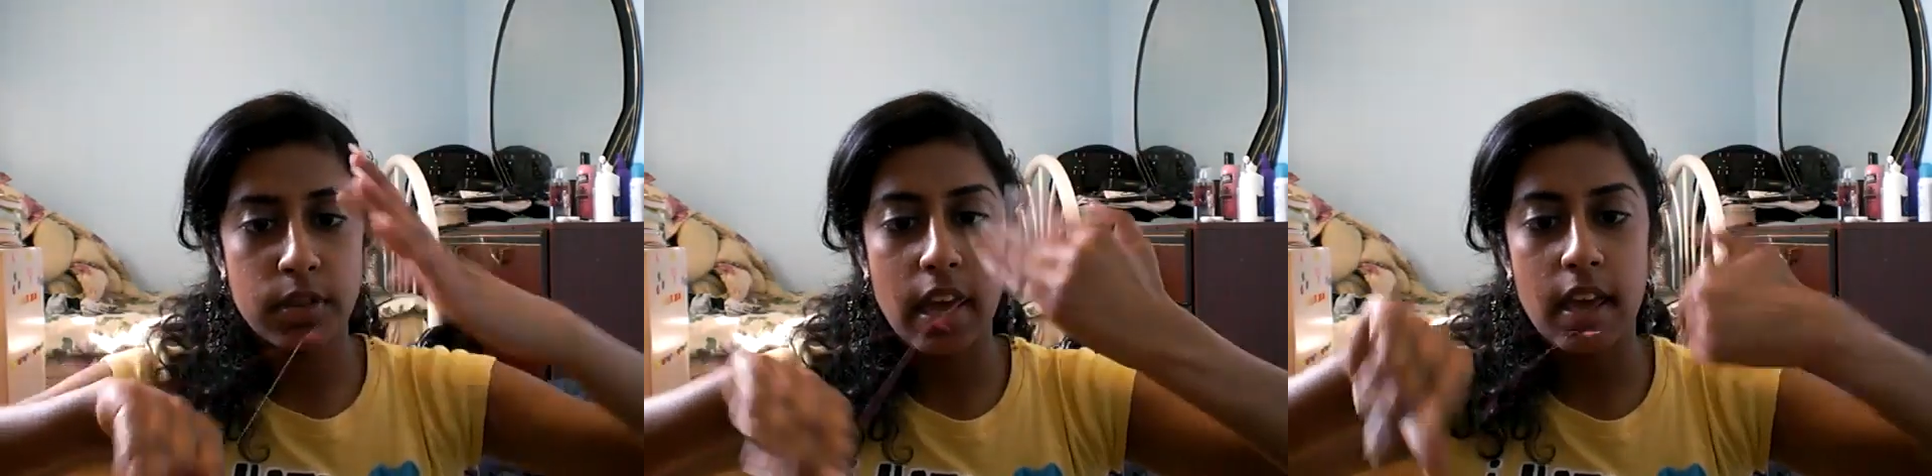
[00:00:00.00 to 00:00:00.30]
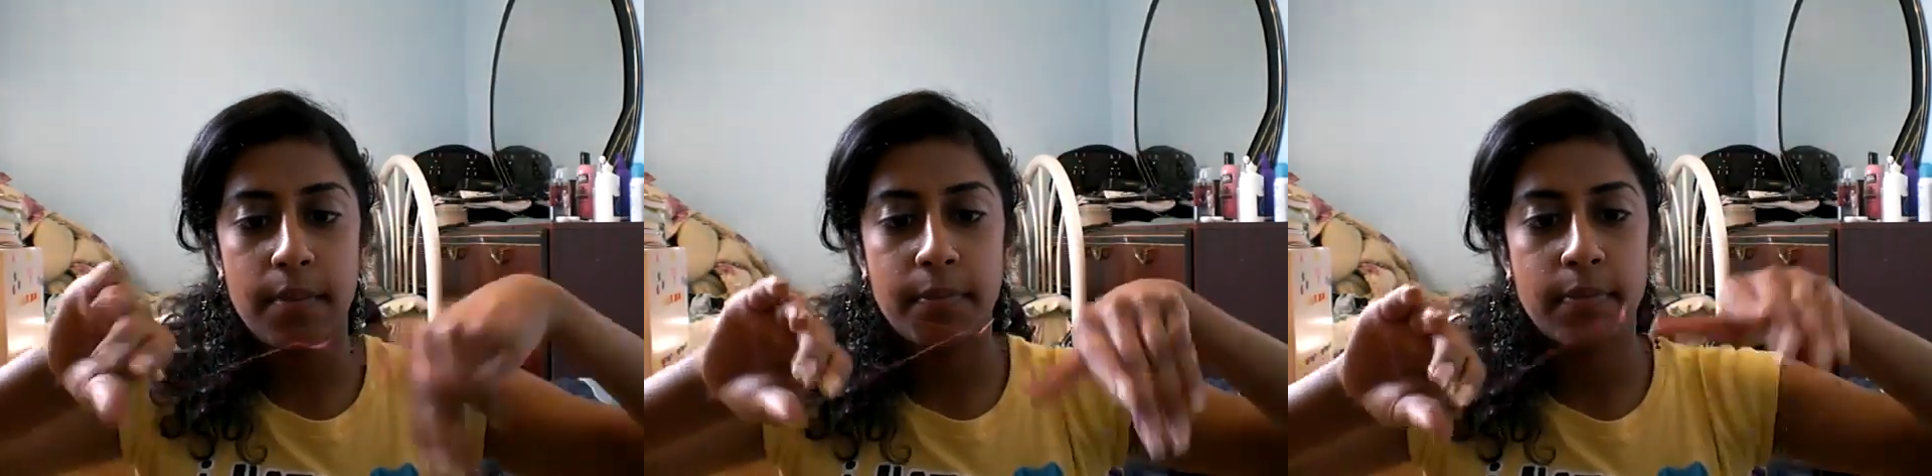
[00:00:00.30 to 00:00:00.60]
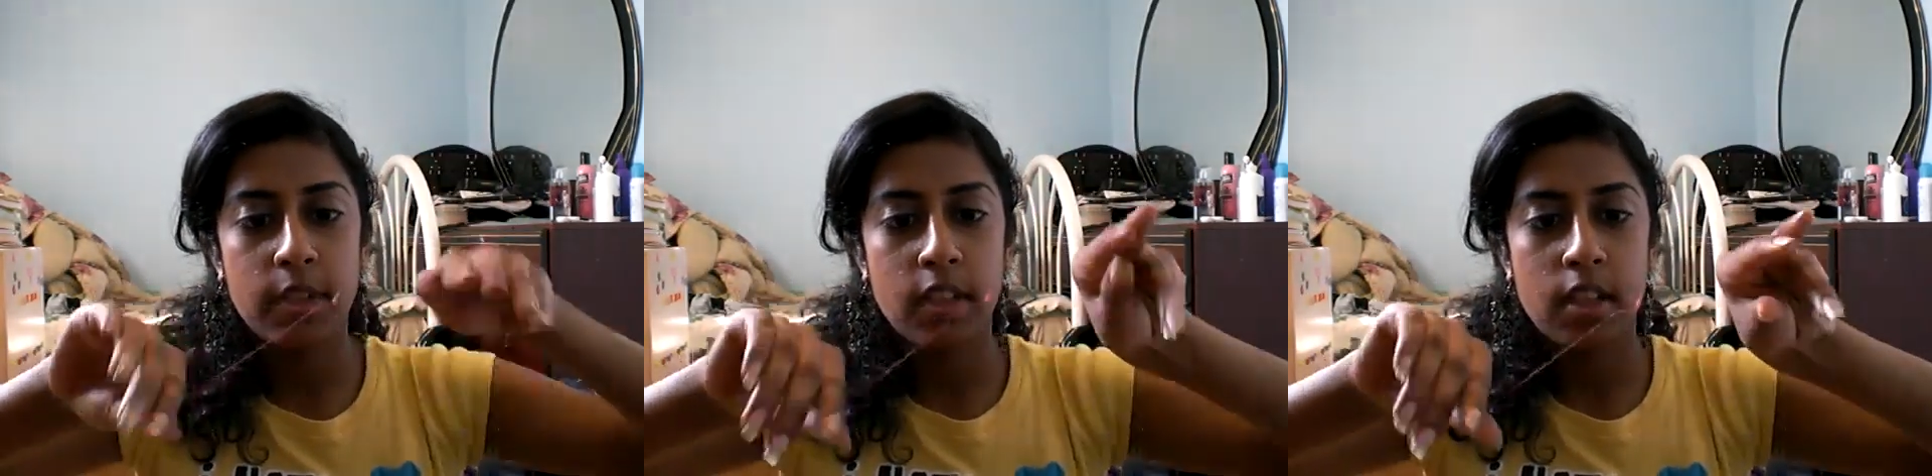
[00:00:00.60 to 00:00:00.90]
get
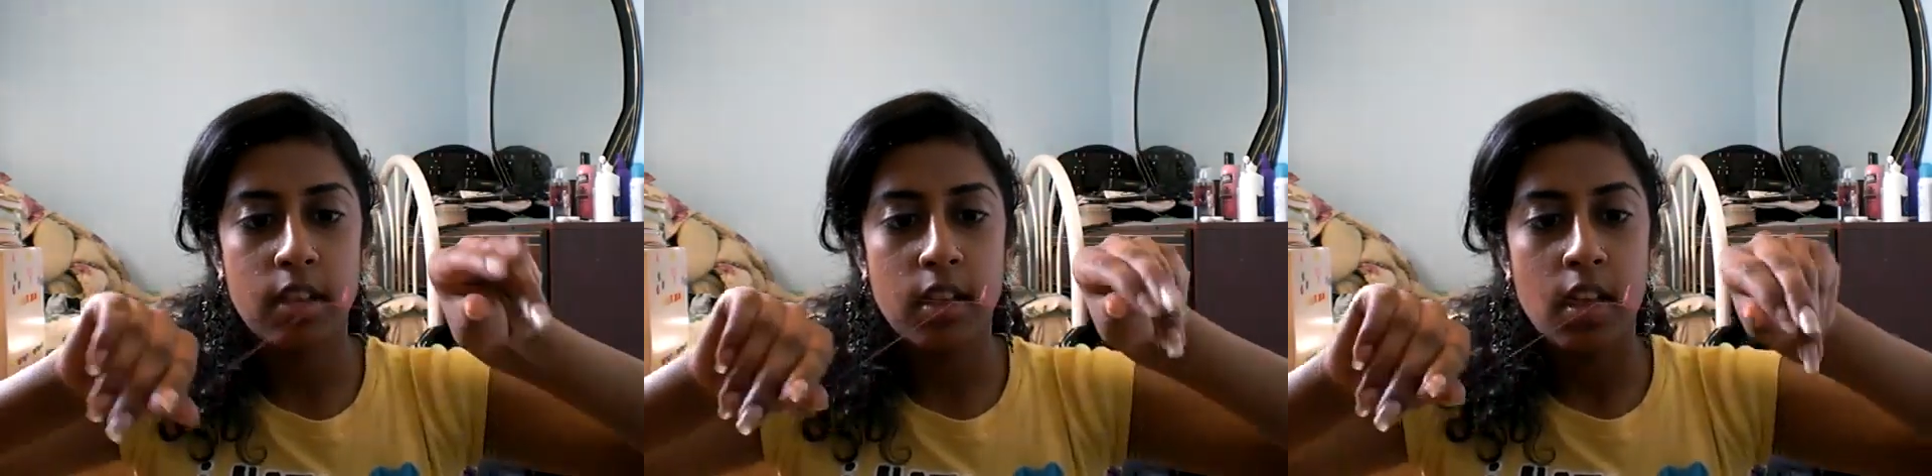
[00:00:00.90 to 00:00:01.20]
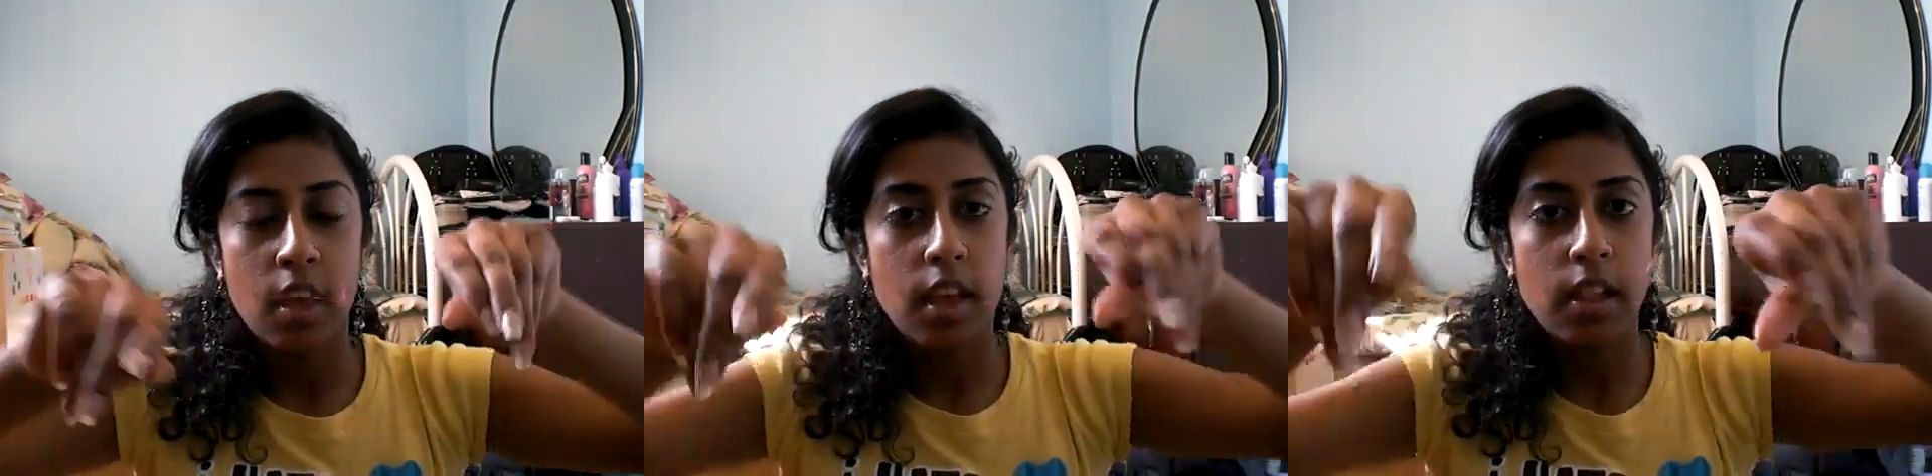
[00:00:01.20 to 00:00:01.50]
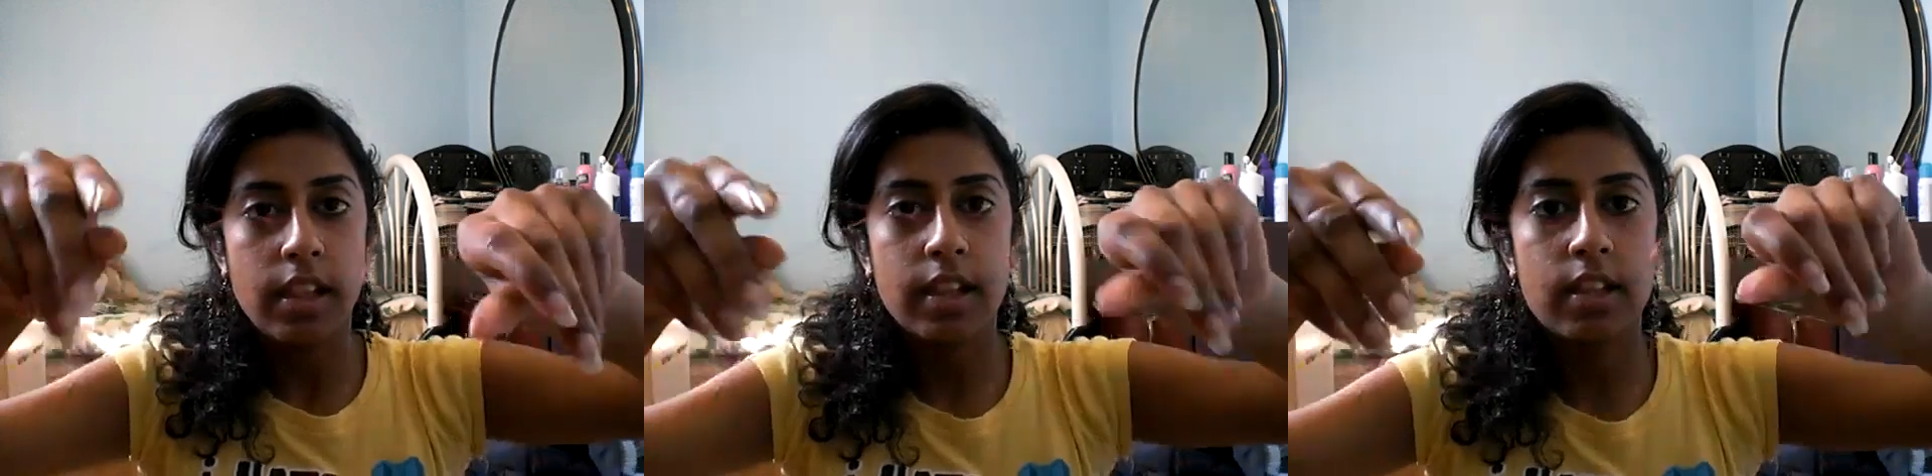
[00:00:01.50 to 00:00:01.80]
a
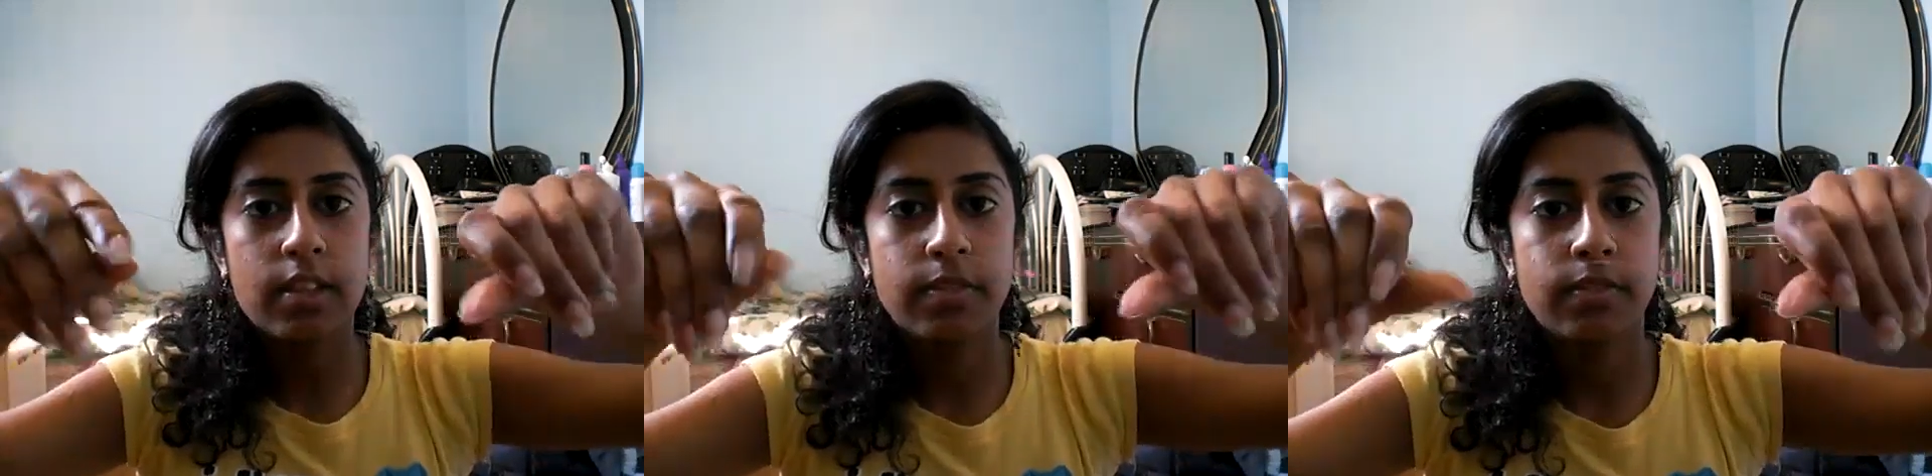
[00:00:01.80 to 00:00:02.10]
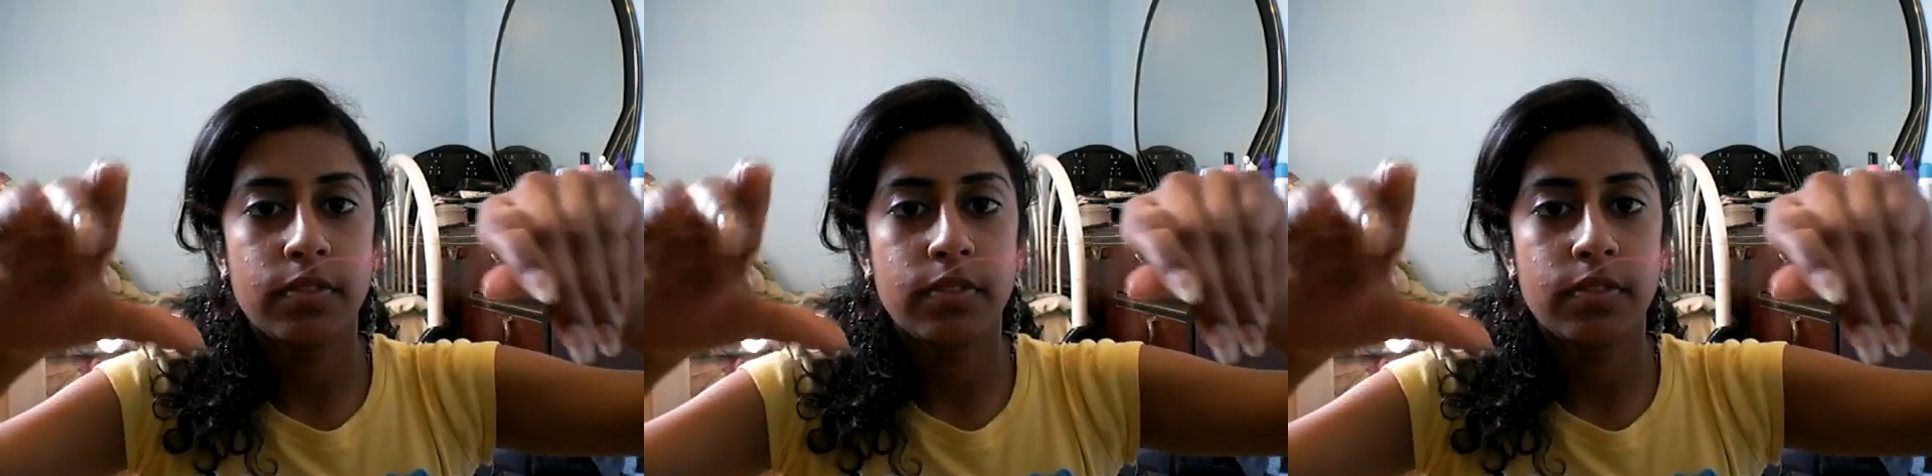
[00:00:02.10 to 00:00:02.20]
little